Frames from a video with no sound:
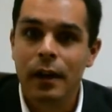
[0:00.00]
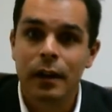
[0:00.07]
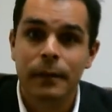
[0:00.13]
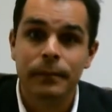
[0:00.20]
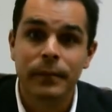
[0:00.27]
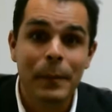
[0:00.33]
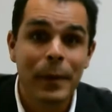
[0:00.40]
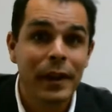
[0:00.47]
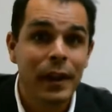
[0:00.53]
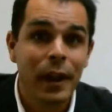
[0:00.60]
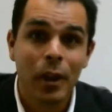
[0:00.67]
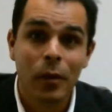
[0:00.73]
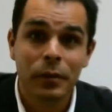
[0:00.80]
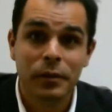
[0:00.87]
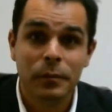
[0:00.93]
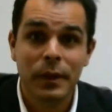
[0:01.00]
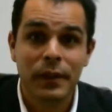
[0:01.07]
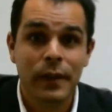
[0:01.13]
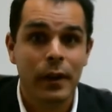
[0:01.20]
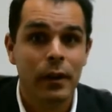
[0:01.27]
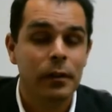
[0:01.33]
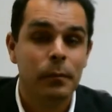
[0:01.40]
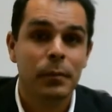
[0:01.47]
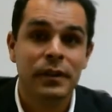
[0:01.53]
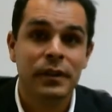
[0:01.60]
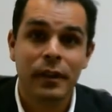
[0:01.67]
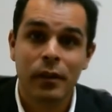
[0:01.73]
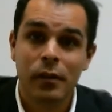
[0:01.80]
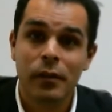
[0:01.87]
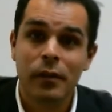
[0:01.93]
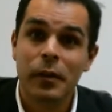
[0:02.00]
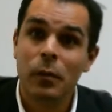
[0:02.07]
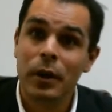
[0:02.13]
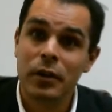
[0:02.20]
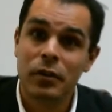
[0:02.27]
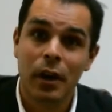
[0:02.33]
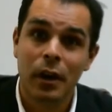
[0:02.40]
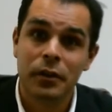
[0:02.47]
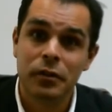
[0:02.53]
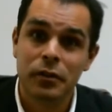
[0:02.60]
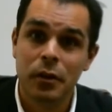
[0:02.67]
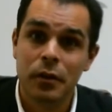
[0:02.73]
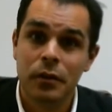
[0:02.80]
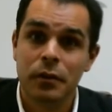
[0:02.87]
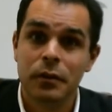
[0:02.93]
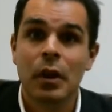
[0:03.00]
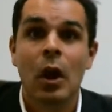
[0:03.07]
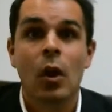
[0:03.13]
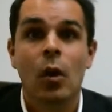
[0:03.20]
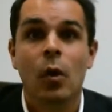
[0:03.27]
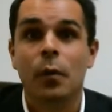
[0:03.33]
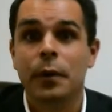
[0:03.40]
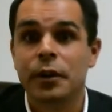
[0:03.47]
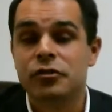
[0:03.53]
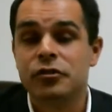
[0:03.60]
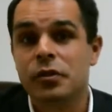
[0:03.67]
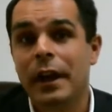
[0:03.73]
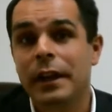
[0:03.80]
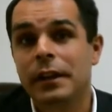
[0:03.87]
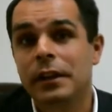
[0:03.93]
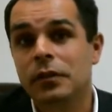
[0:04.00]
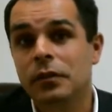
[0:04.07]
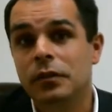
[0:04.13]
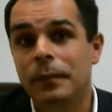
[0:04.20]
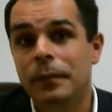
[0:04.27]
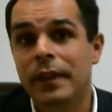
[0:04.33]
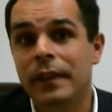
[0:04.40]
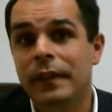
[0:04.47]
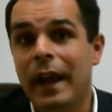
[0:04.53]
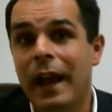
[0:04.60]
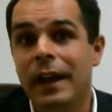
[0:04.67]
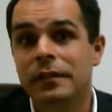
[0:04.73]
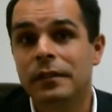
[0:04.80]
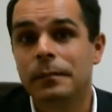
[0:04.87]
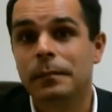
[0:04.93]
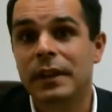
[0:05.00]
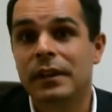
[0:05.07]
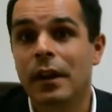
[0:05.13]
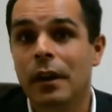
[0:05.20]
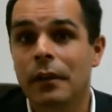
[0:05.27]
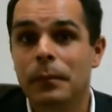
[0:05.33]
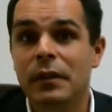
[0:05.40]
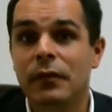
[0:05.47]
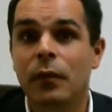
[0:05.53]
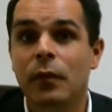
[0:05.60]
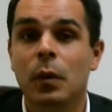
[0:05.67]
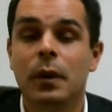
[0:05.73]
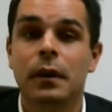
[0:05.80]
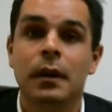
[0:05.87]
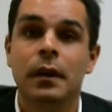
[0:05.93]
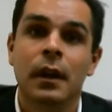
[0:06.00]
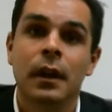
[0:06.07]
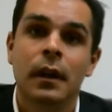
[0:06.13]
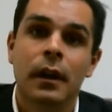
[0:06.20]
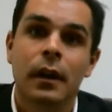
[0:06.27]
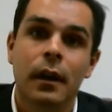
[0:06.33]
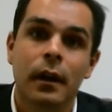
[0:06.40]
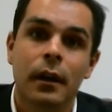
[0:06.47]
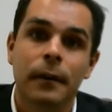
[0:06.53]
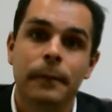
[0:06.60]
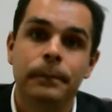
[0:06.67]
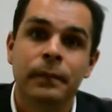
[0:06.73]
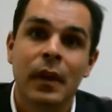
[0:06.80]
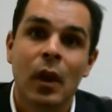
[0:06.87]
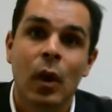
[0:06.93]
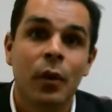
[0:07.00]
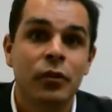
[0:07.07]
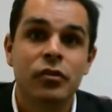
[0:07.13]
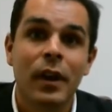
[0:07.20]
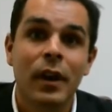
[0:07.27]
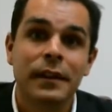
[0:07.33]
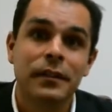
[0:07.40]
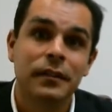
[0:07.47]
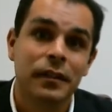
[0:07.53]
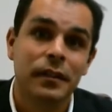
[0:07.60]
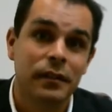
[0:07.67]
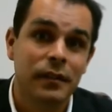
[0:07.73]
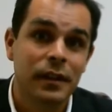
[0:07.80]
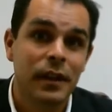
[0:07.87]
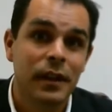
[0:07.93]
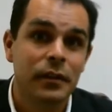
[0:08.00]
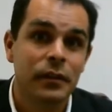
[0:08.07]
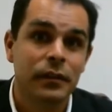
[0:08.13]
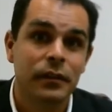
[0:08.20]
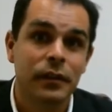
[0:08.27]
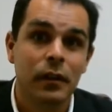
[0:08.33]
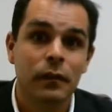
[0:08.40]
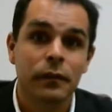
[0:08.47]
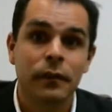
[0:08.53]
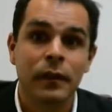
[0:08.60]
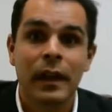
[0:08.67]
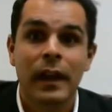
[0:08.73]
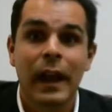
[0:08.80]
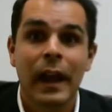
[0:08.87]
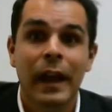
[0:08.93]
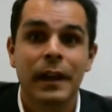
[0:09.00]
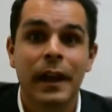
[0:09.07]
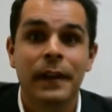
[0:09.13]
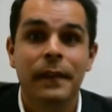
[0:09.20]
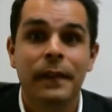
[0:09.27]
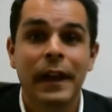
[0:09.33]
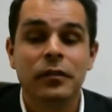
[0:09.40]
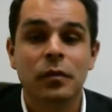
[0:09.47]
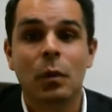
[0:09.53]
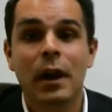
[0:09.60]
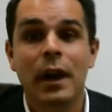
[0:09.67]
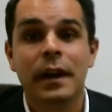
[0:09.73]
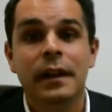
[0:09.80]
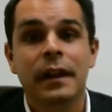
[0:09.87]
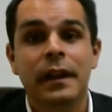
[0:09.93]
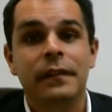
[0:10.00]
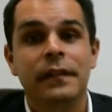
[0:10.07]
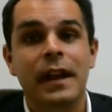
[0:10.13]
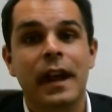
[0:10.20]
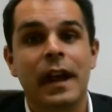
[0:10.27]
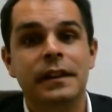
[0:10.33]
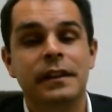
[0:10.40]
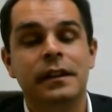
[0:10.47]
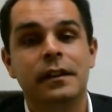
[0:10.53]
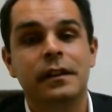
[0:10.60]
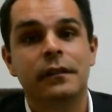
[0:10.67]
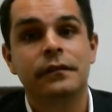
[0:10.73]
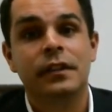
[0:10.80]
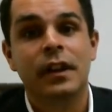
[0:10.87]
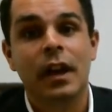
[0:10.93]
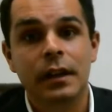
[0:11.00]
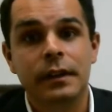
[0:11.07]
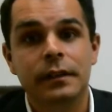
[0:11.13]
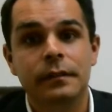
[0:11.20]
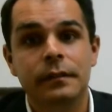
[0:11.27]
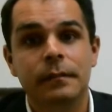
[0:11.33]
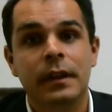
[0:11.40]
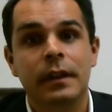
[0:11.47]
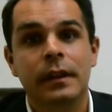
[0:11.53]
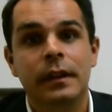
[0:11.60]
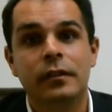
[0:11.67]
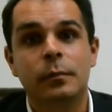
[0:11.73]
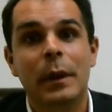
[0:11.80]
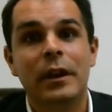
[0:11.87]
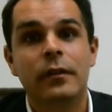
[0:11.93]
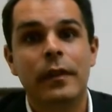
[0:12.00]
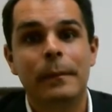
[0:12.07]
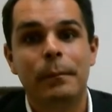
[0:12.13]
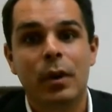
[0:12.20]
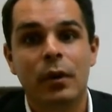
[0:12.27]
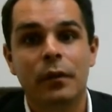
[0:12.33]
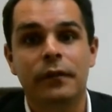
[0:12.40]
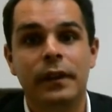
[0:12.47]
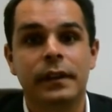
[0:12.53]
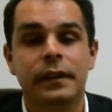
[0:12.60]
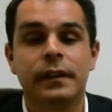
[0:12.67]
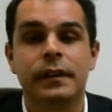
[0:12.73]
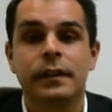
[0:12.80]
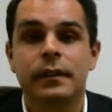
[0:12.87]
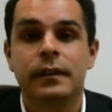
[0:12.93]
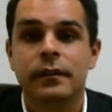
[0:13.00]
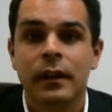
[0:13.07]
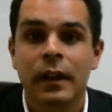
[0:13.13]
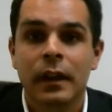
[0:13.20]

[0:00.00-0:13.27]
they might not always be there, particularly when you're on your own or you're trying to do something that hasn't been done before, when trying to succeed on yourself. And that's why the idea of done is better than perfect is